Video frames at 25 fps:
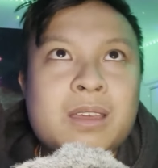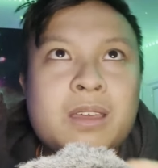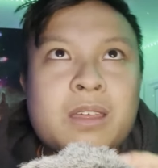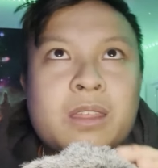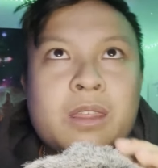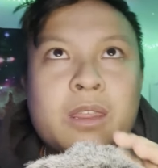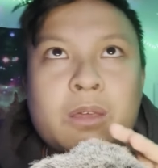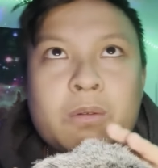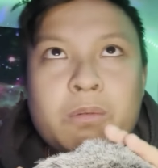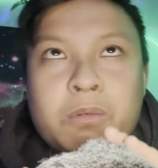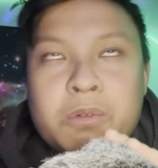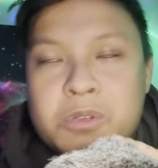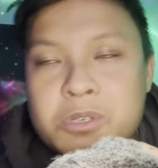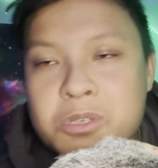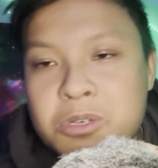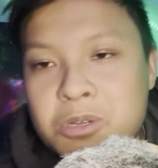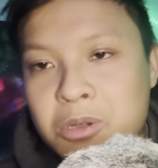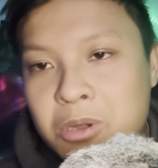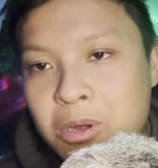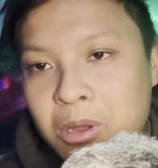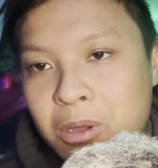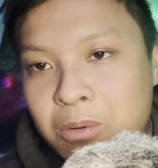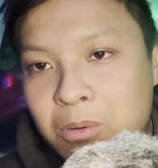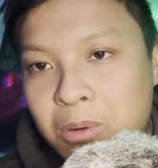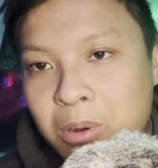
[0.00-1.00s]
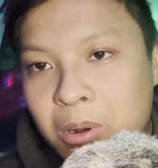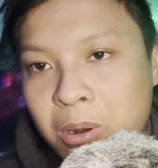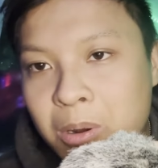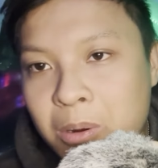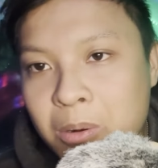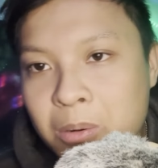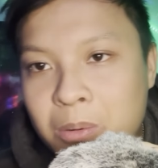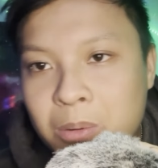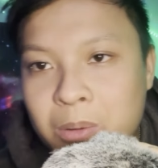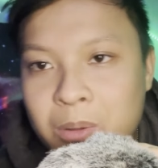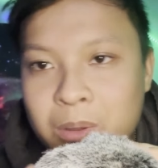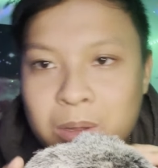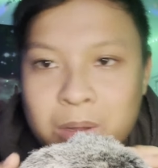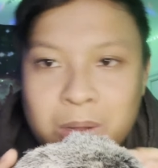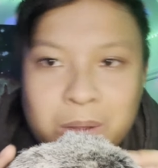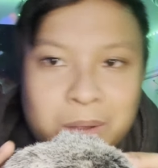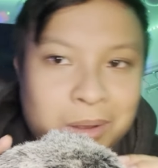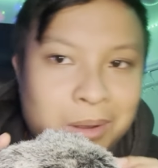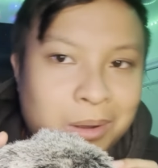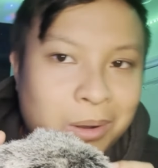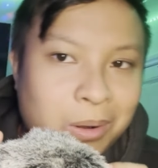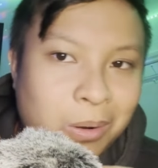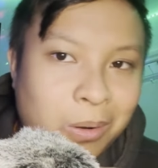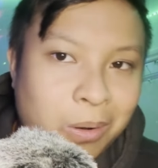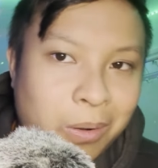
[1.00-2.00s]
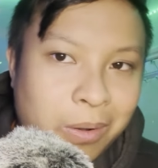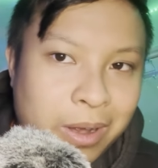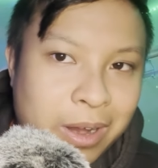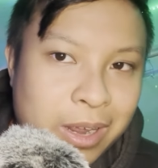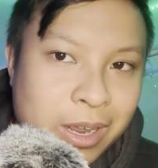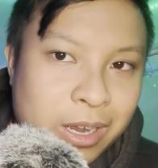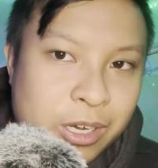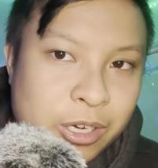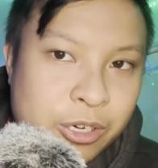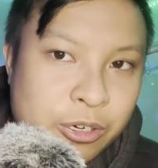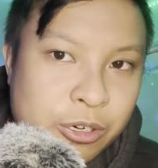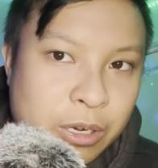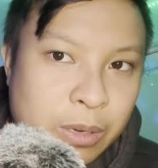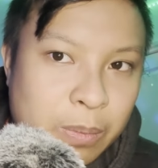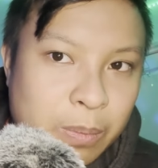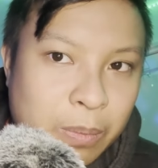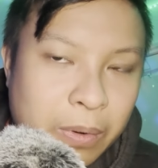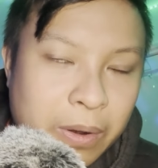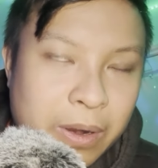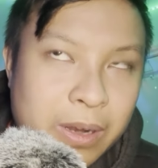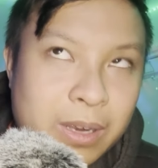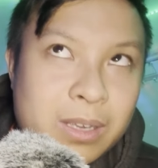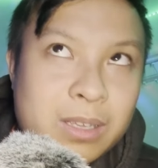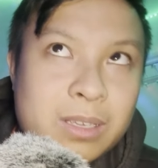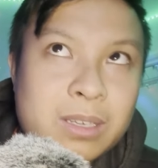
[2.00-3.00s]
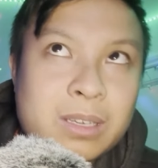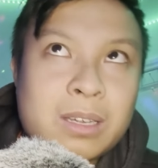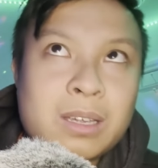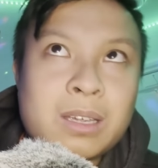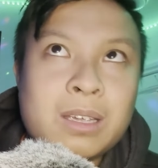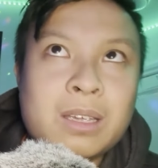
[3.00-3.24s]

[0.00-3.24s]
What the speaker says: There was no hole or entry point.